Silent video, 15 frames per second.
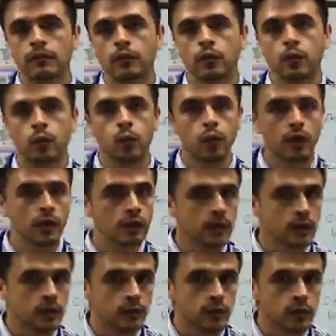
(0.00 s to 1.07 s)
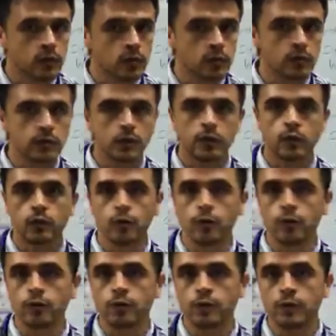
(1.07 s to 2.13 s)
for one individual, a
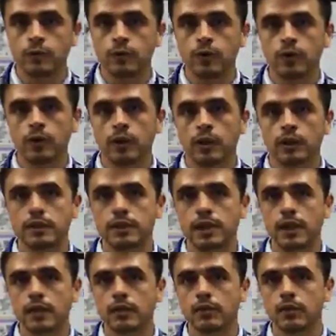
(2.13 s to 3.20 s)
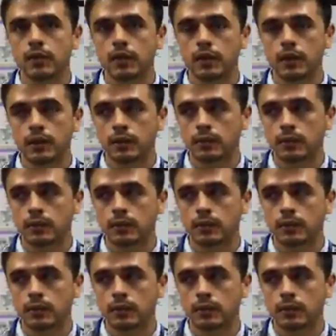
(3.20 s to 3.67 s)
group of people, an entire